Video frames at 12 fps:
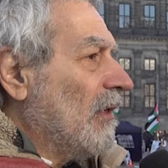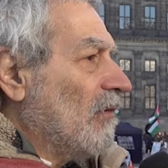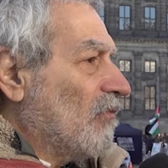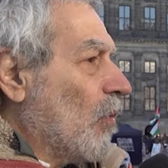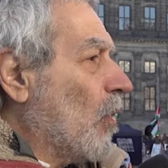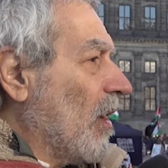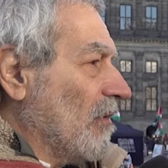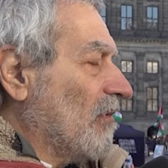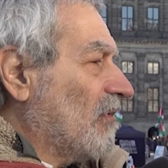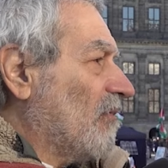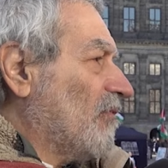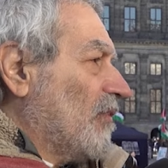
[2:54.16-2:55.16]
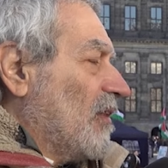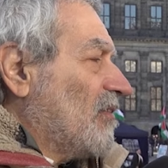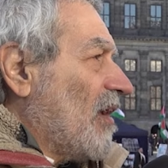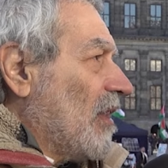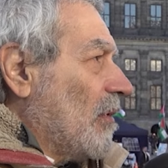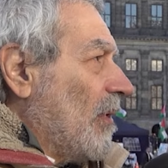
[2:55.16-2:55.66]
for what? For the
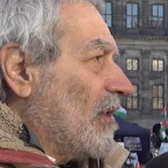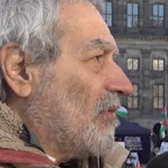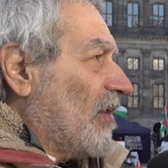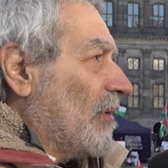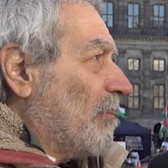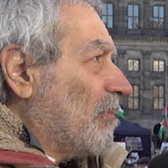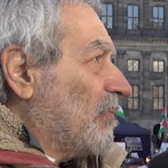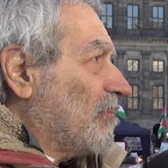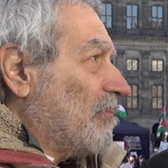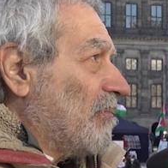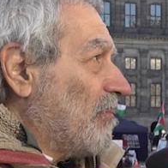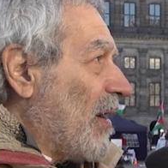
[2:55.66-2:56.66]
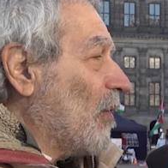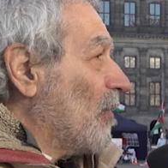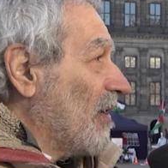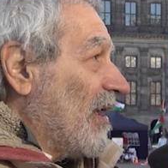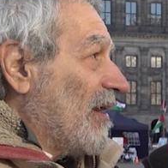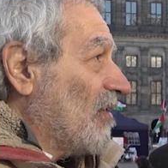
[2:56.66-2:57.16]
Taliban to take power
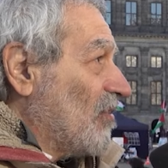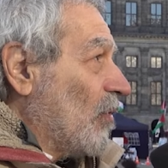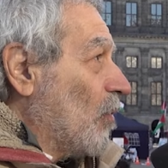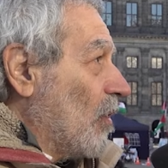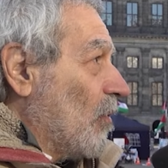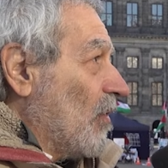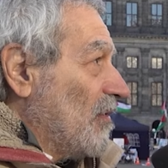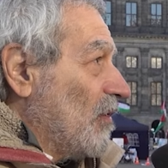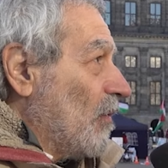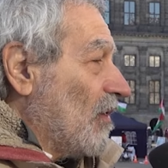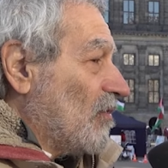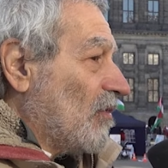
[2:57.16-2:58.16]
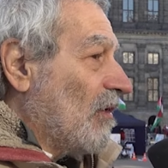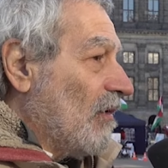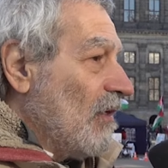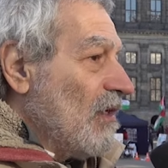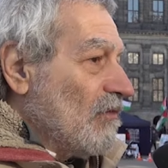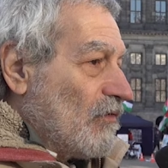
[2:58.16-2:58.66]
again, as they were when the U.S.
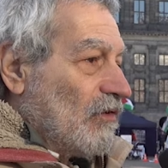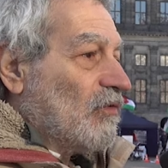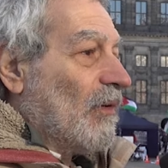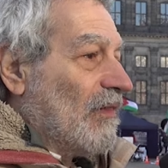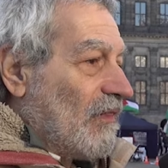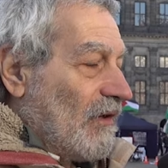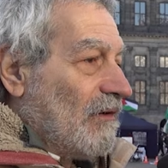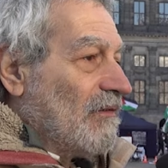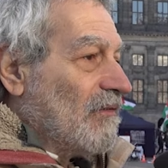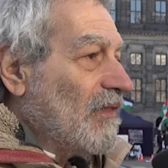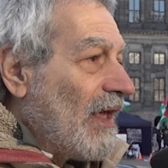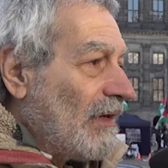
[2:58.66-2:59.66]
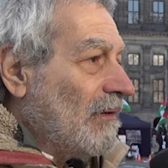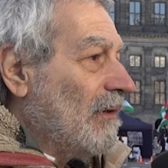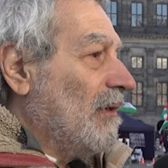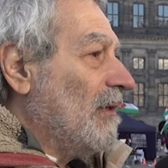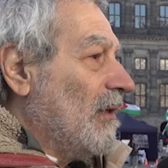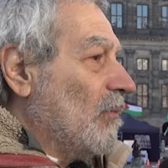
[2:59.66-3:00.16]
first went there. And then
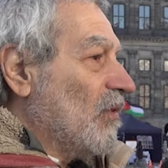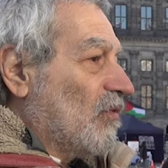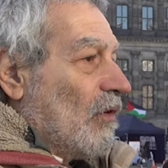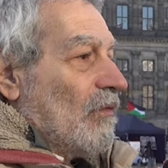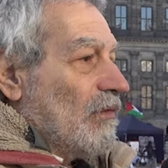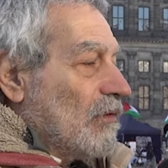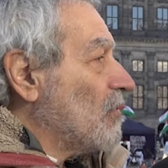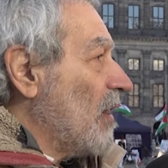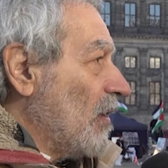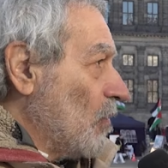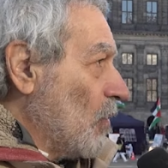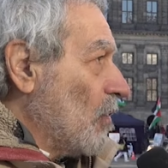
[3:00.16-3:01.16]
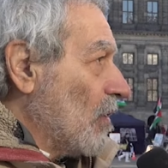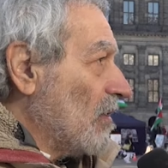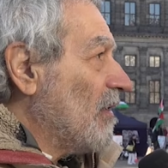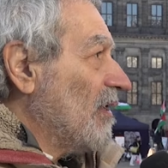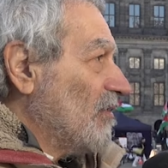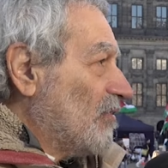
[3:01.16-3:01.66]
we saw the Ukraine war,
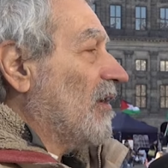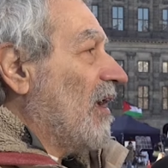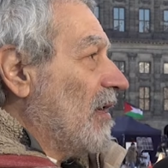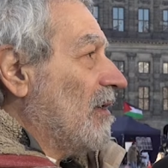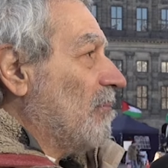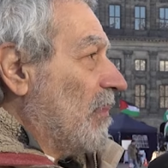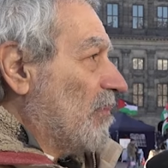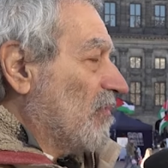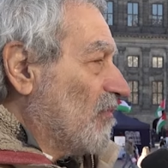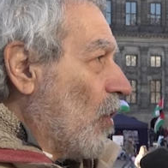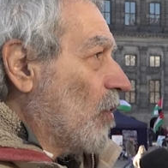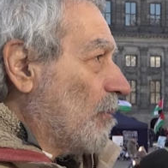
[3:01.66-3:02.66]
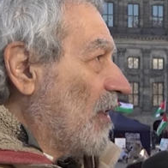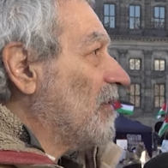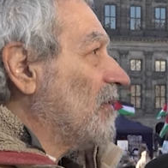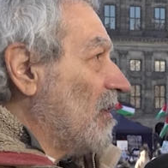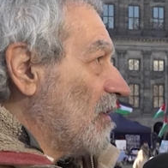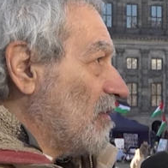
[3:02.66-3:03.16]
instigated, provoked by the
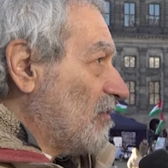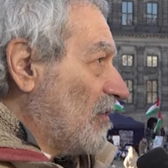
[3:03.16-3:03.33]
United